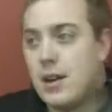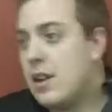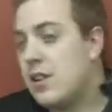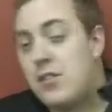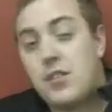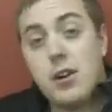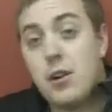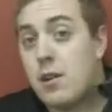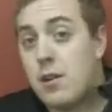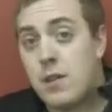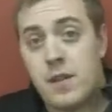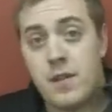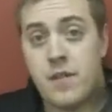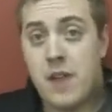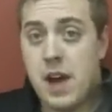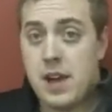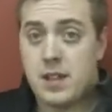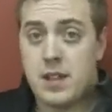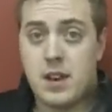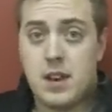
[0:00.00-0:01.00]
considering the
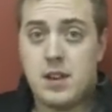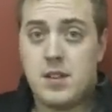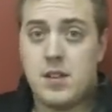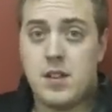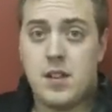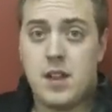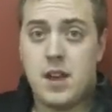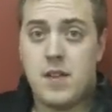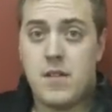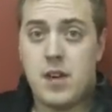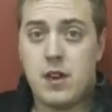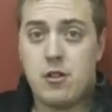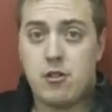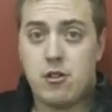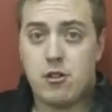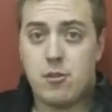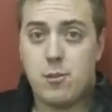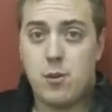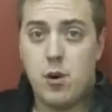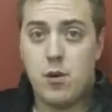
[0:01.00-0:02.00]
fact that he's in the
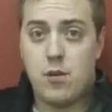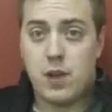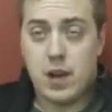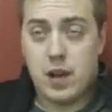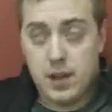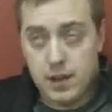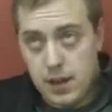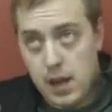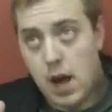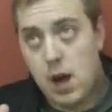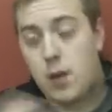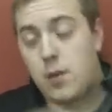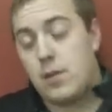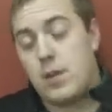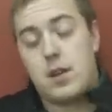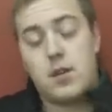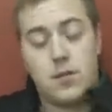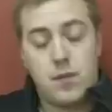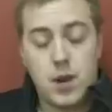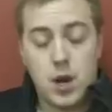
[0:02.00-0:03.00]
Avengers movie. Now,
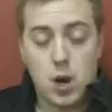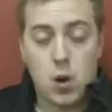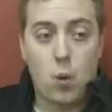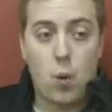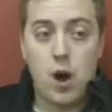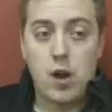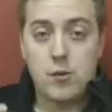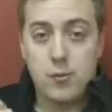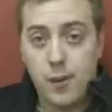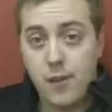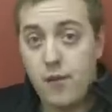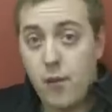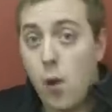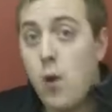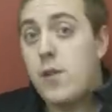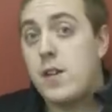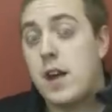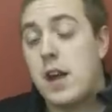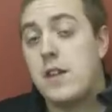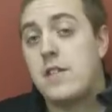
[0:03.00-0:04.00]
this video was
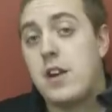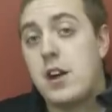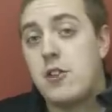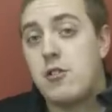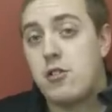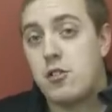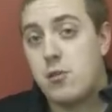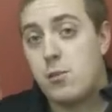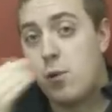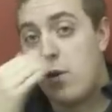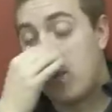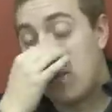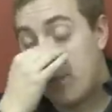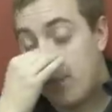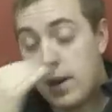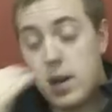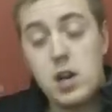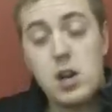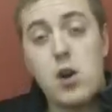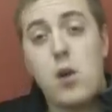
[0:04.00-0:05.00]
before the Avengers movie,
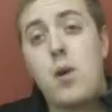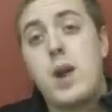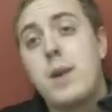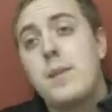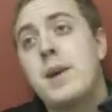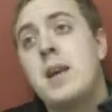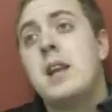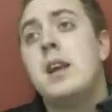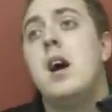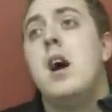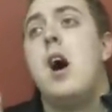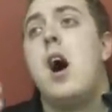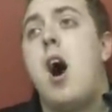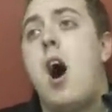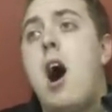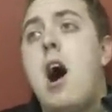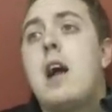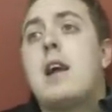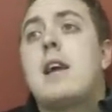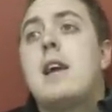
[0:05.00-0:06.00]
but you know what I mean?
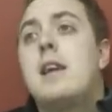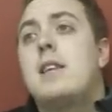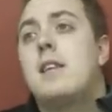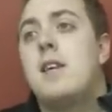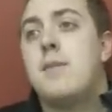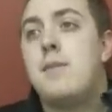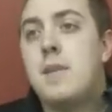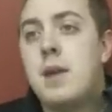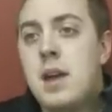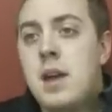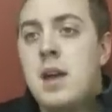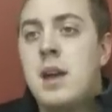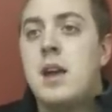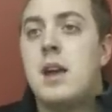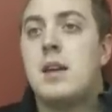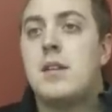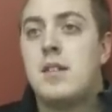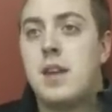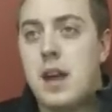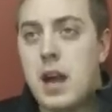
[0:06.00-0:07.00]
Hawkeye, to me,
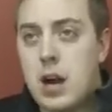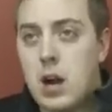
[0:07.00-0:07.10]
is a